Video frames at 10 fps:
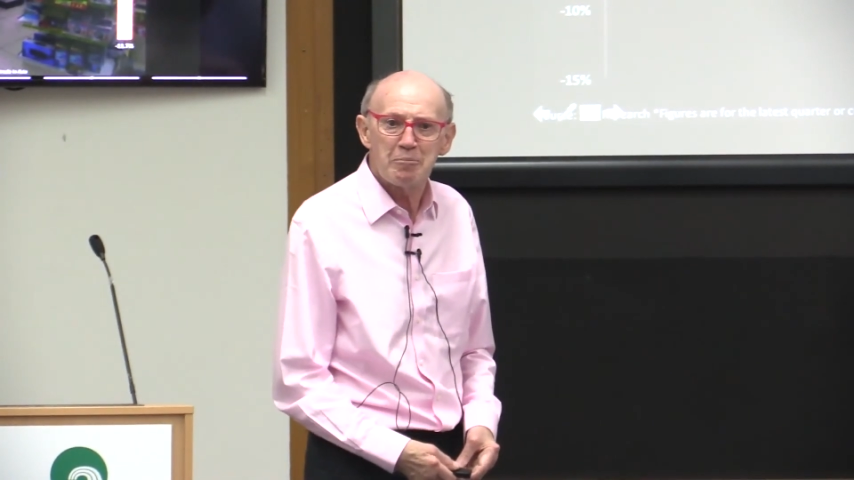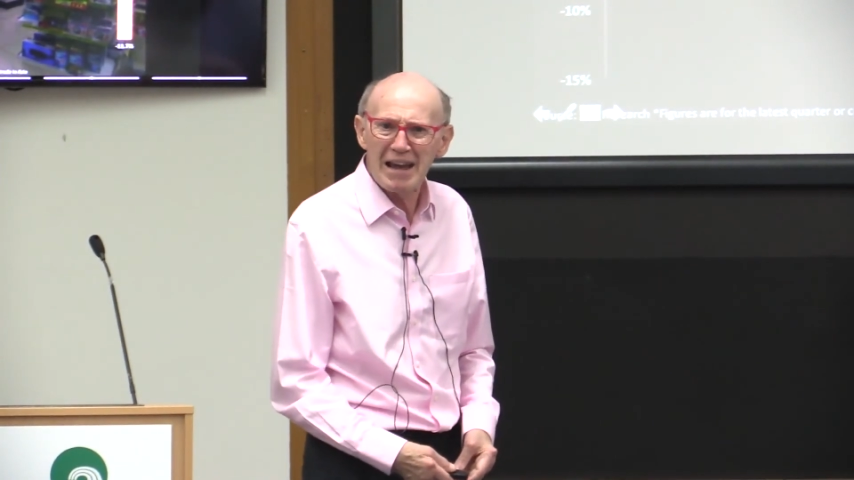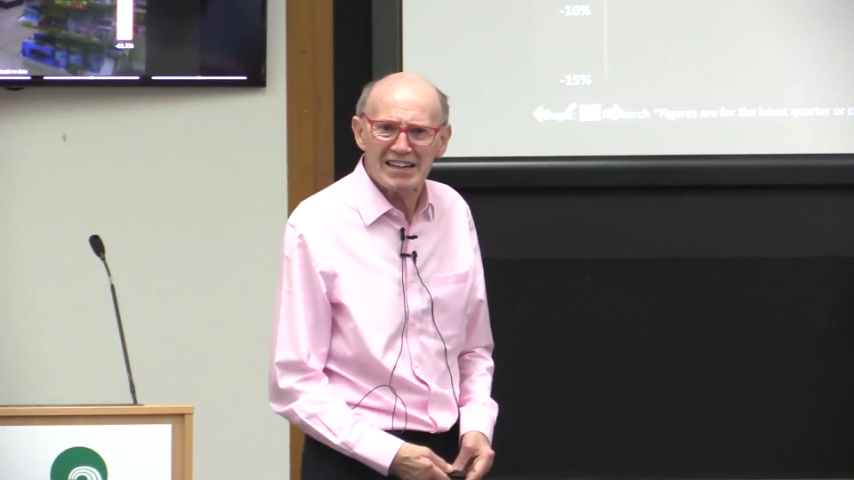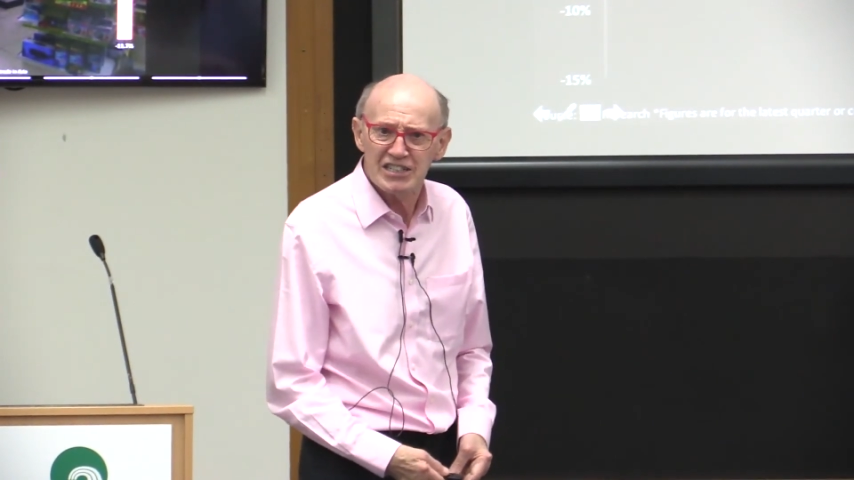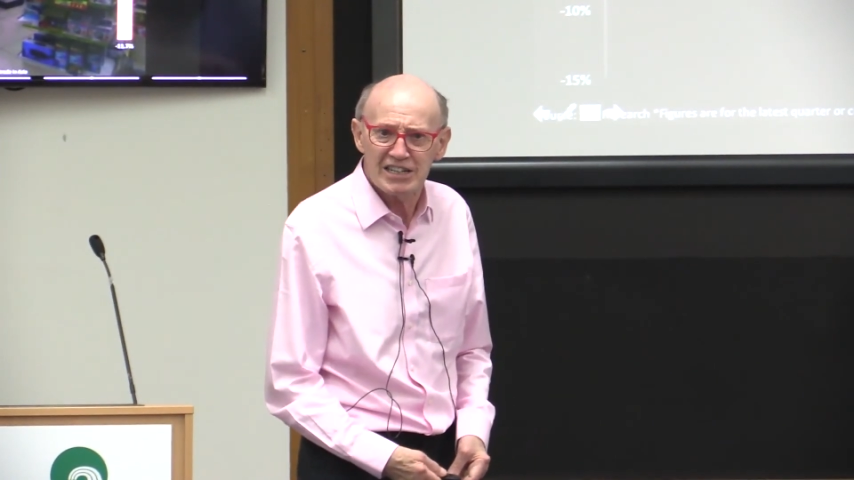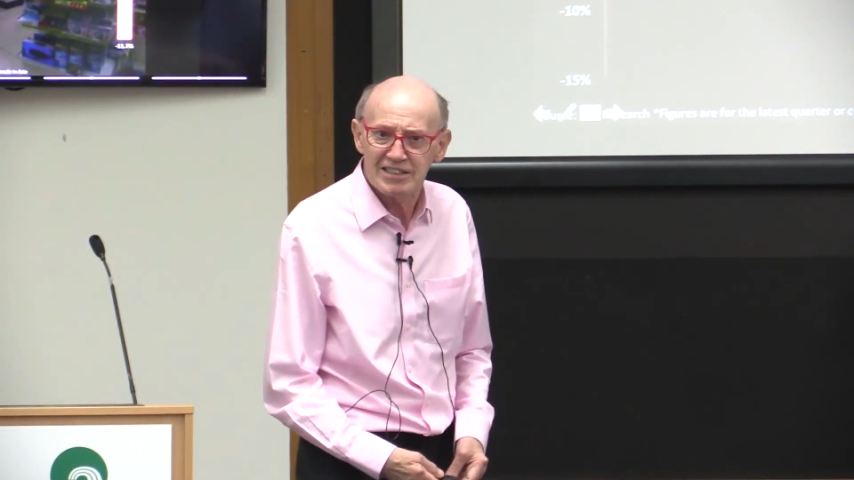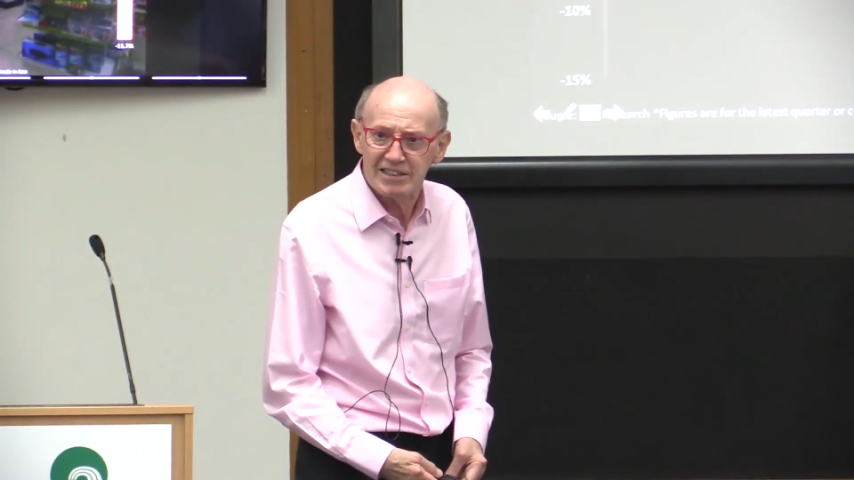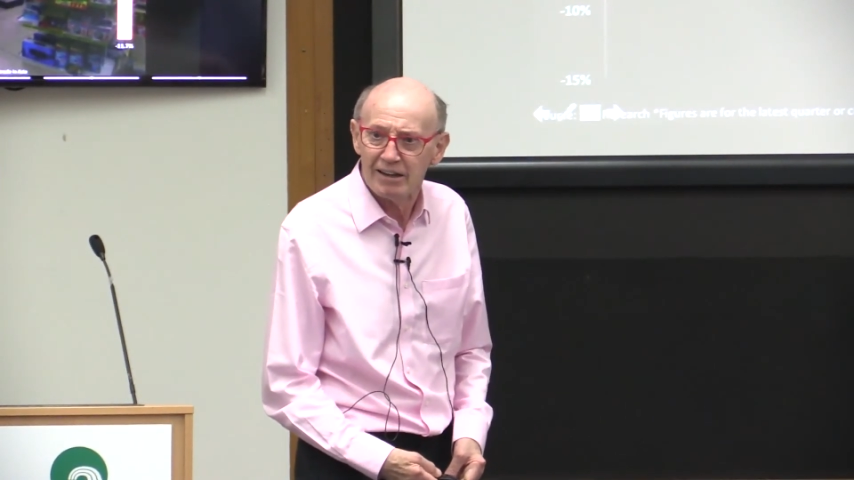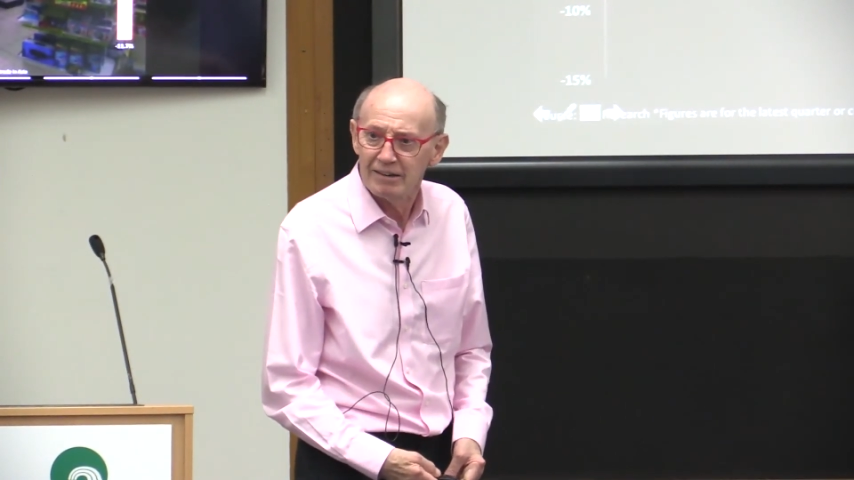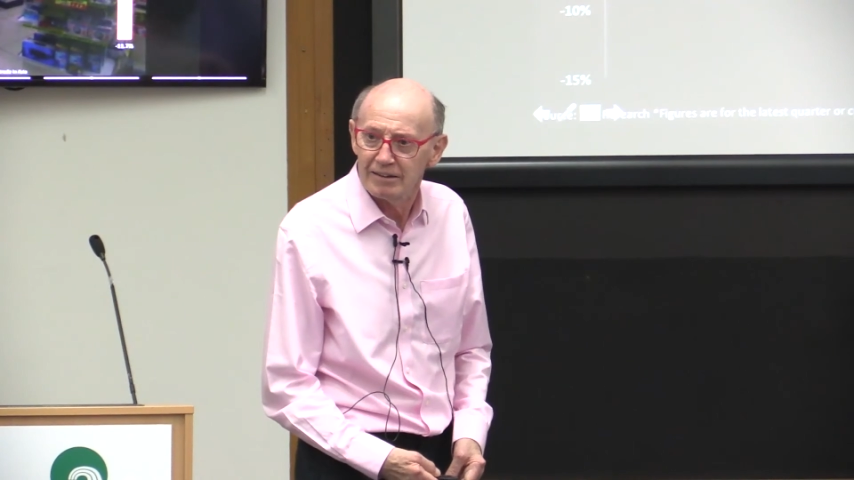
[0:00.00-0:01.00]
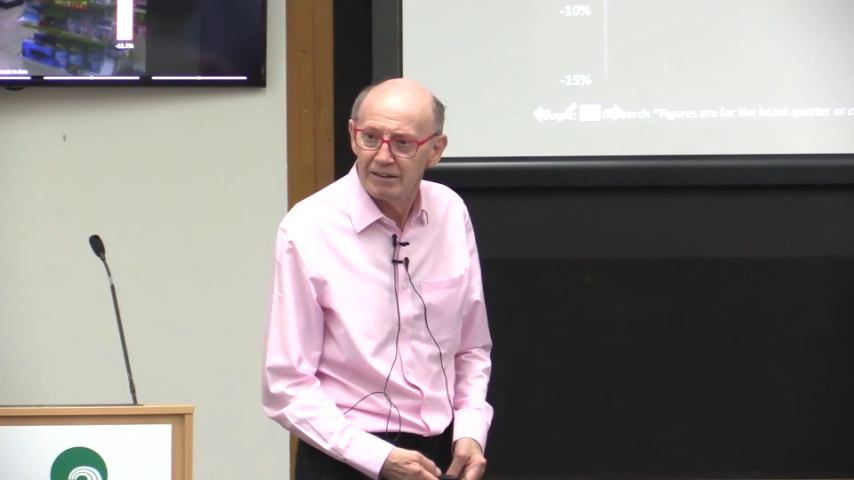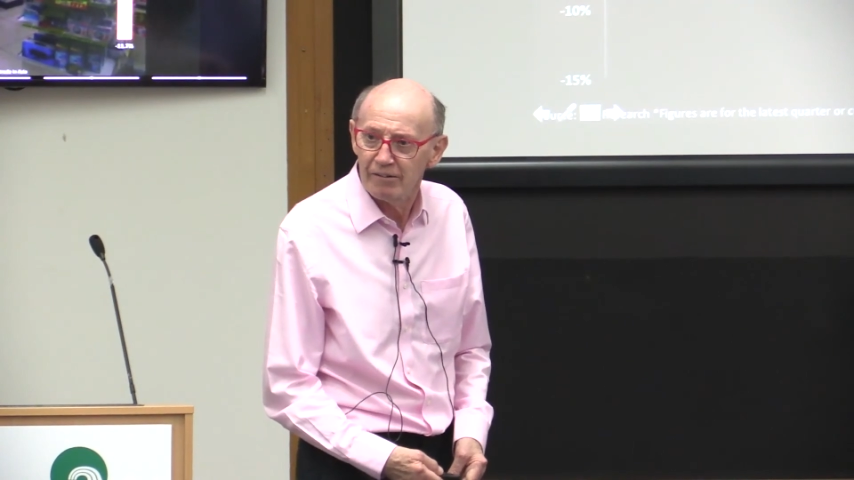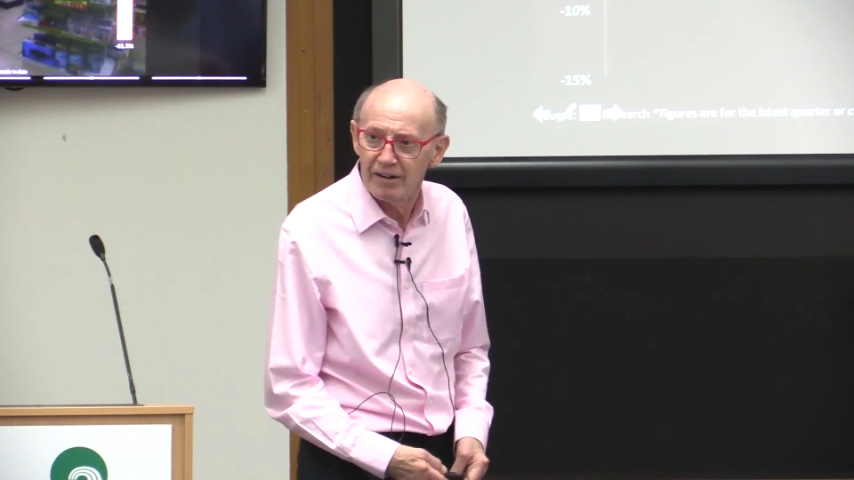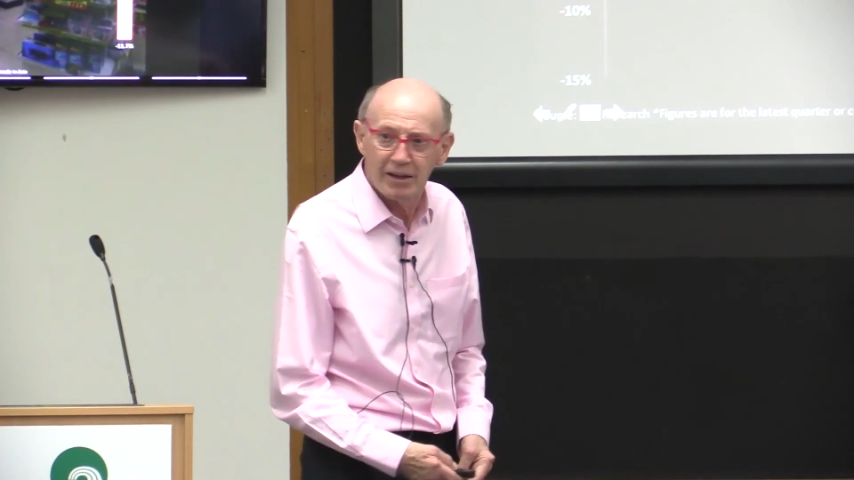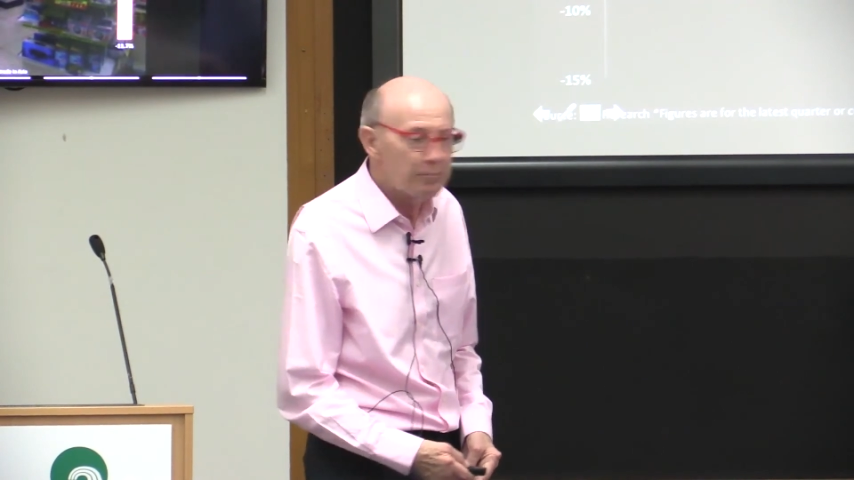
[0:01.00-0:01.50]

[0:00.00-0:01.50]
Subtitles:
Manchester to run the